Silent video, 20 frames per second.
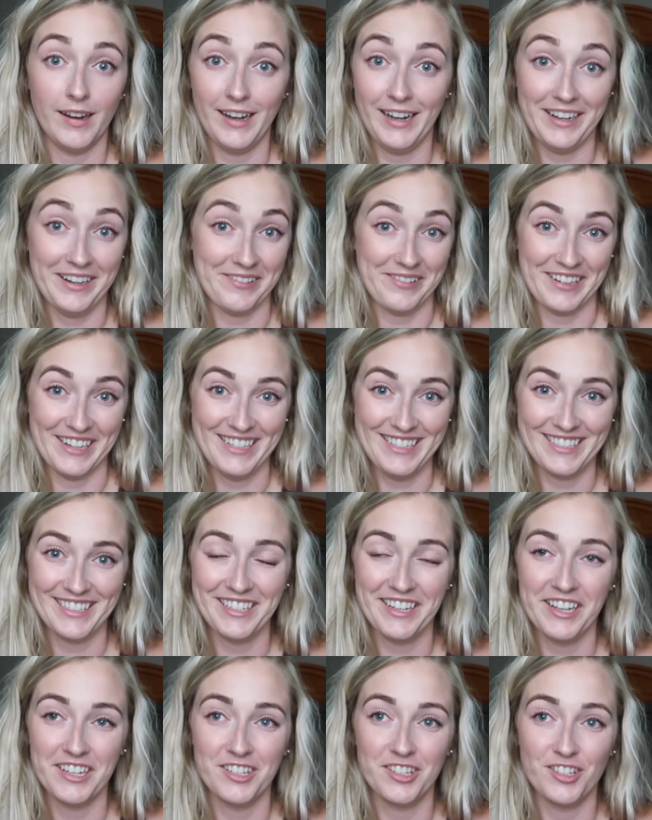Anyways,
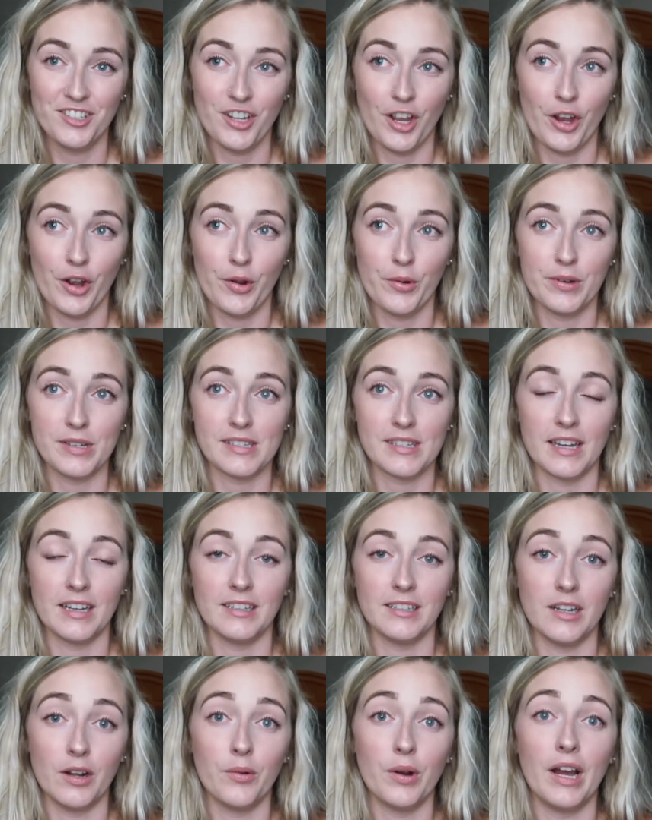so we
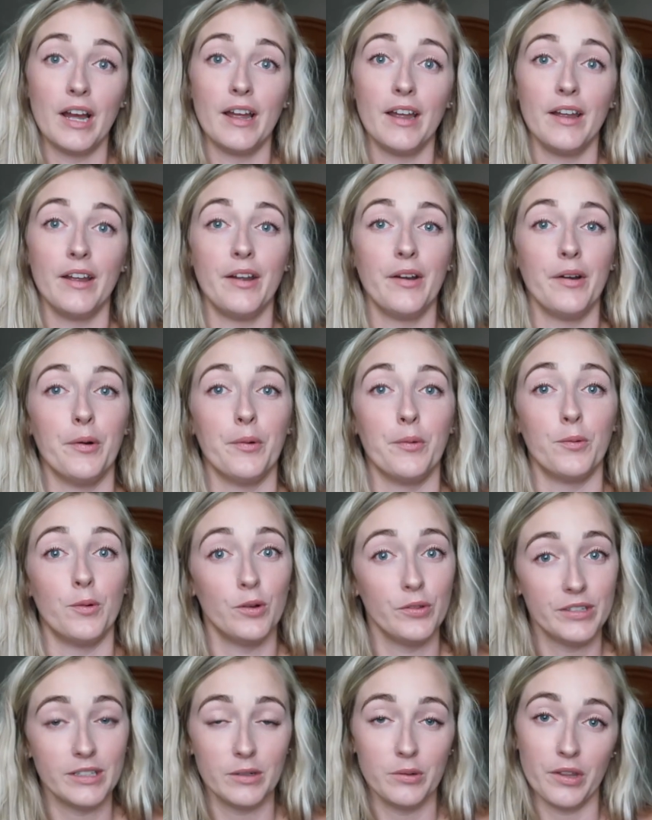said, you know what?
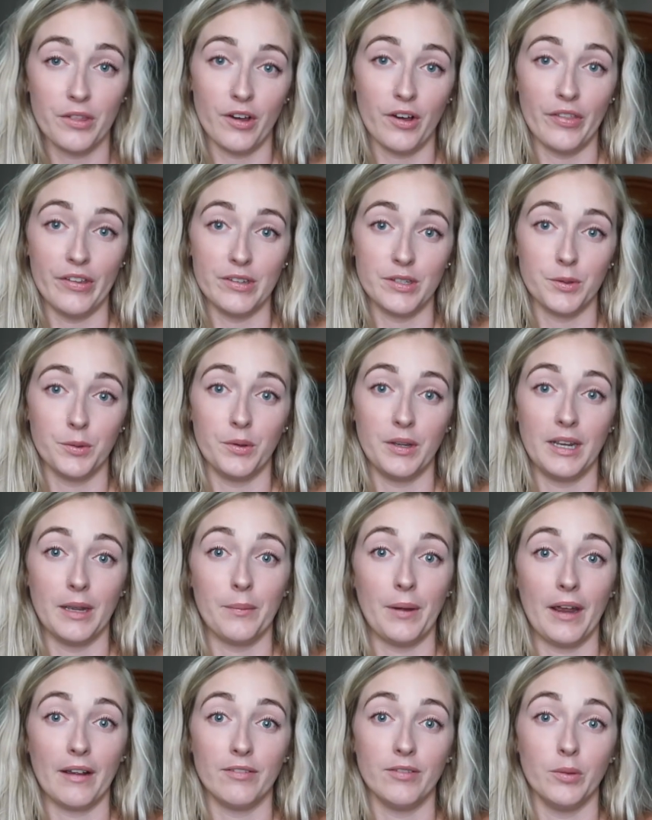We'll deal with all this when we
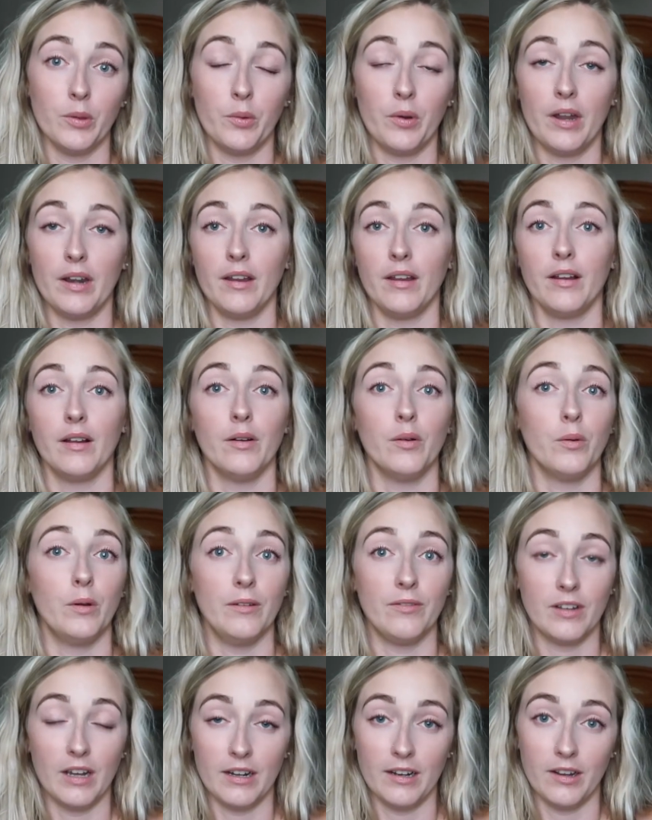get back from the wedding.
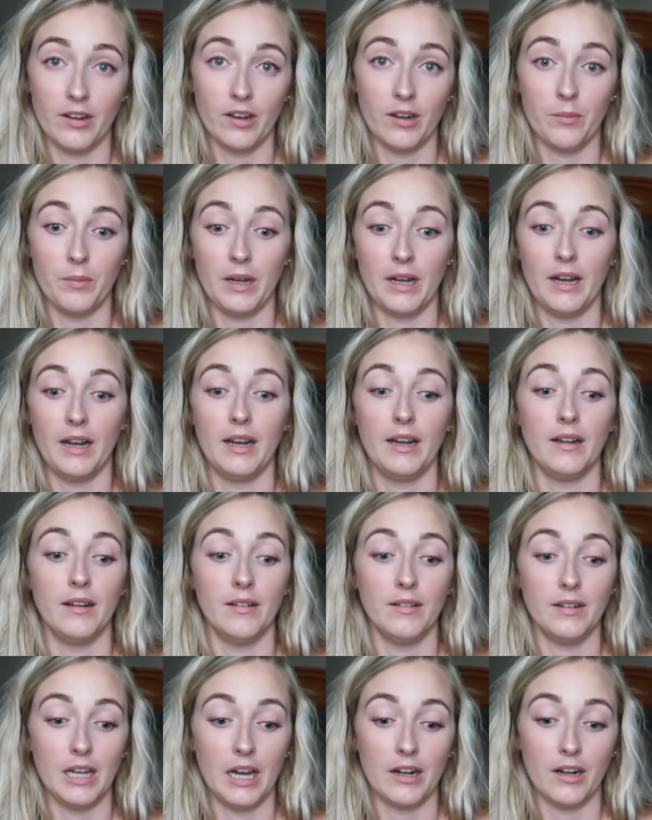We've got to go get
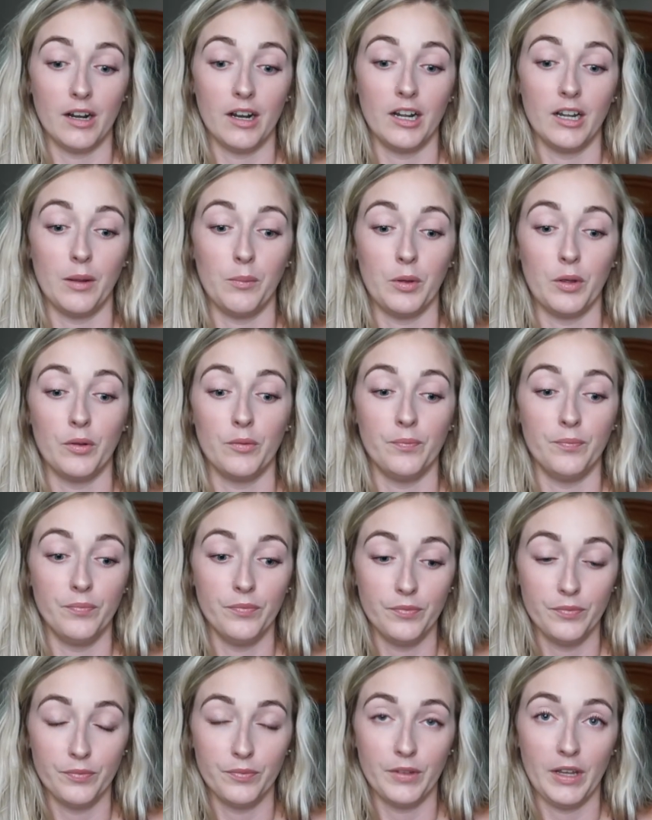married, got our honeymoon.
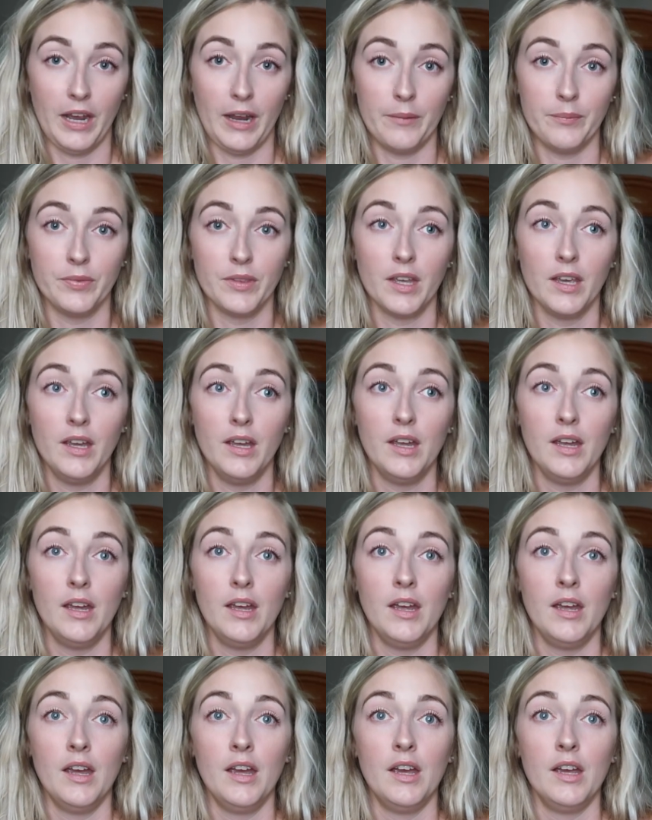Okay.
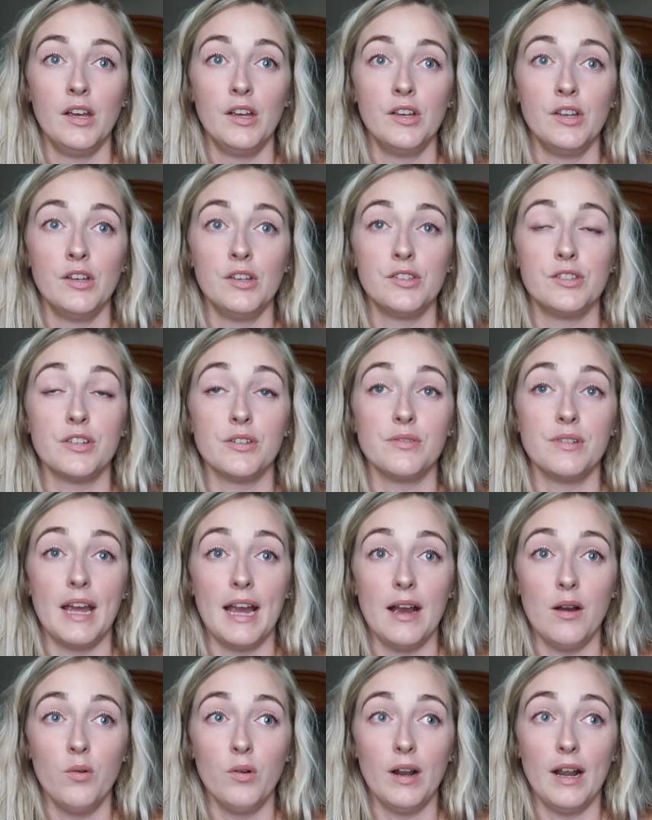So
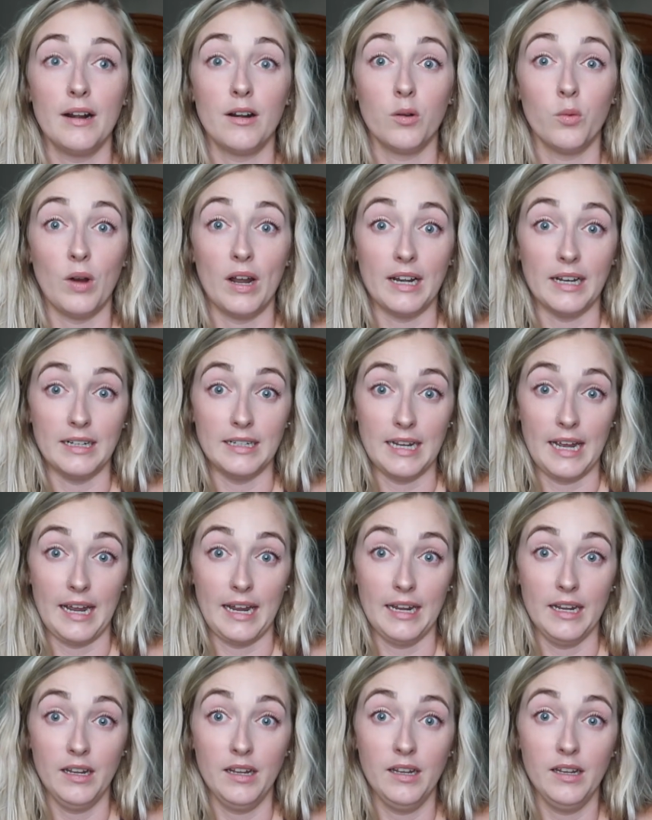now we're at our wedding
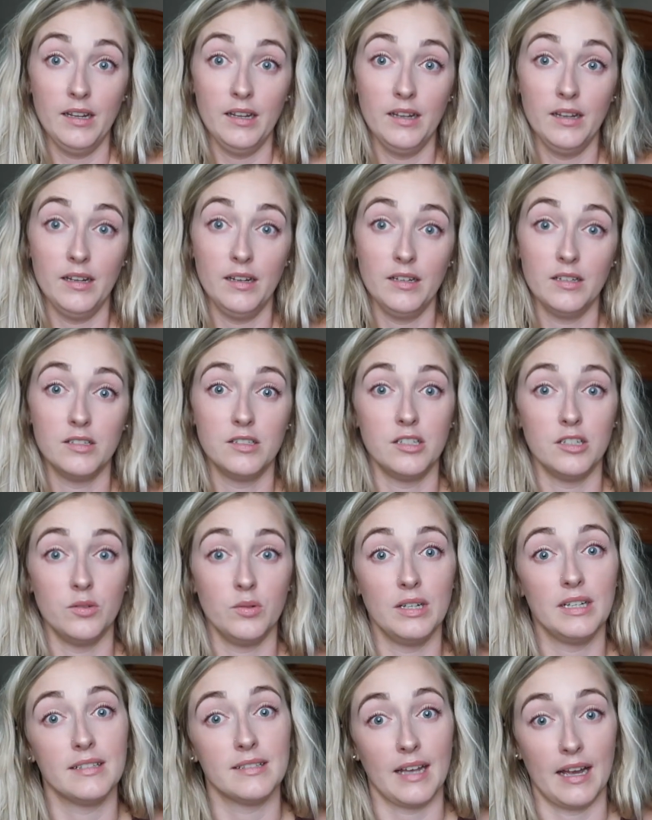day, 2
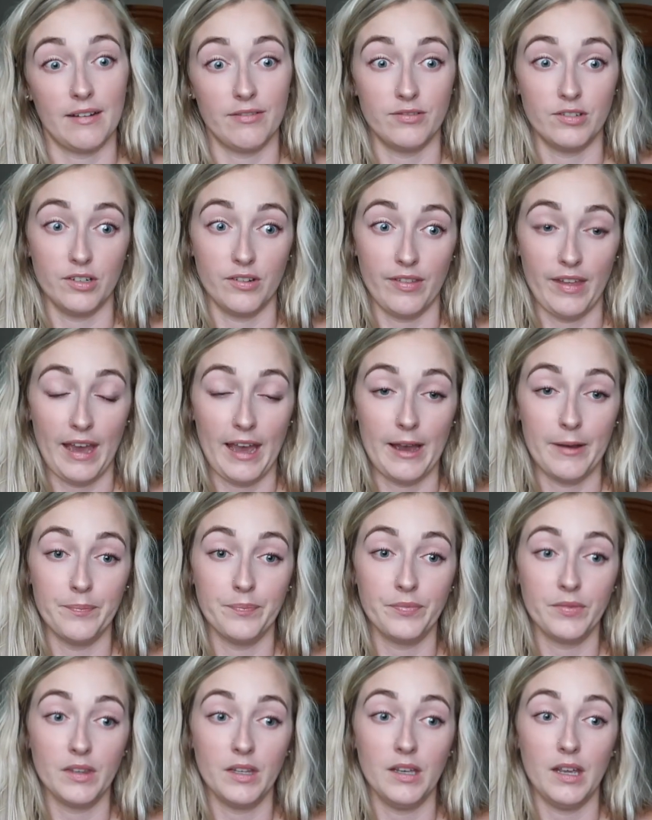weeks after that,
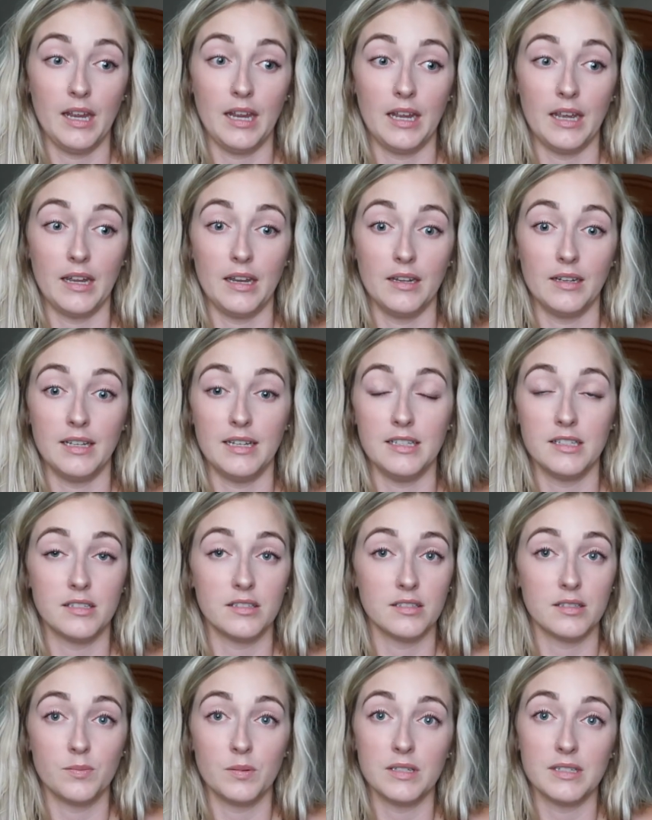and he's
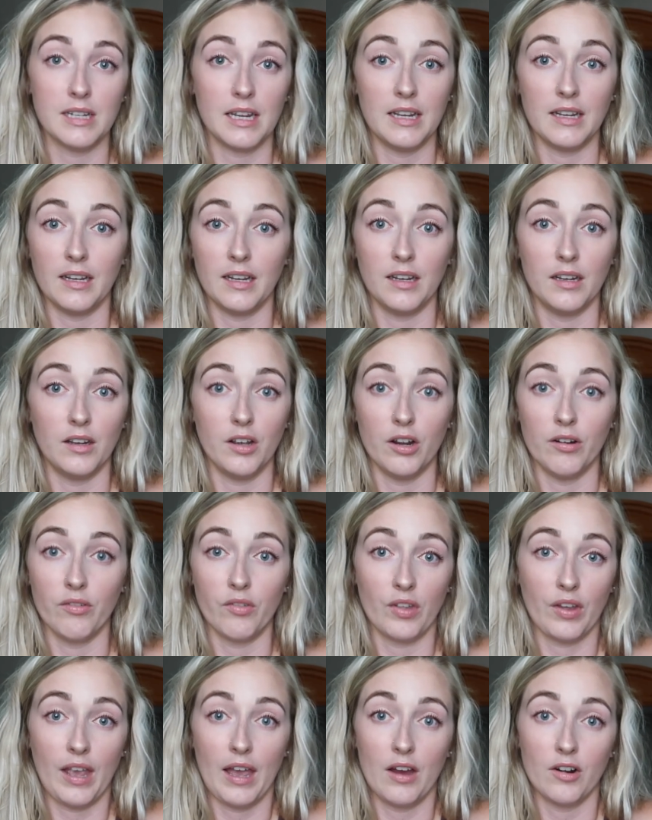just been taking
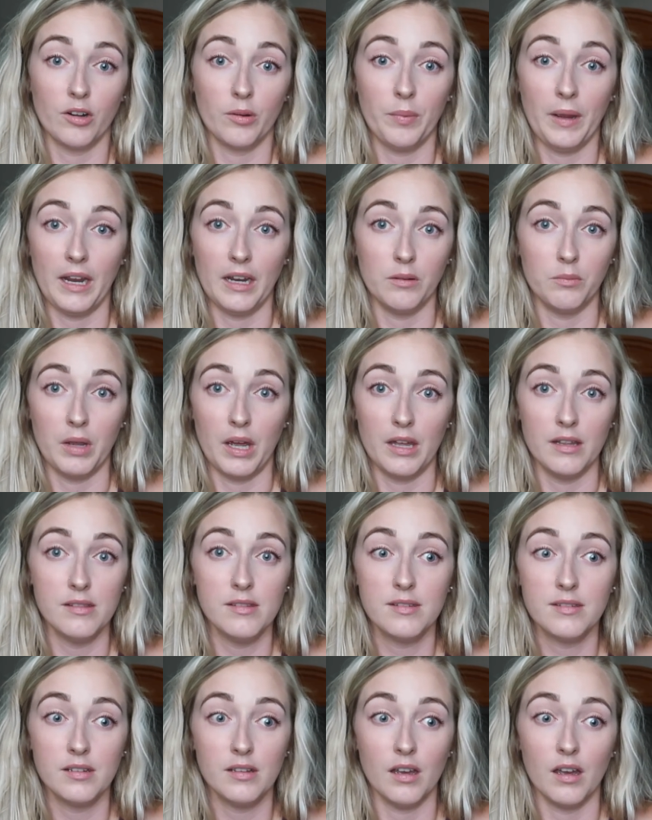over-the-counter pain
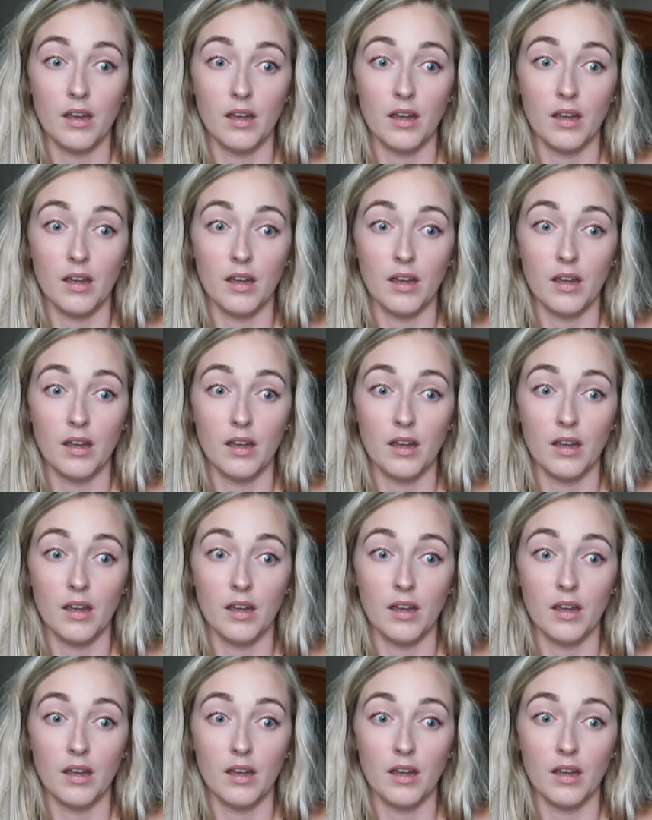meds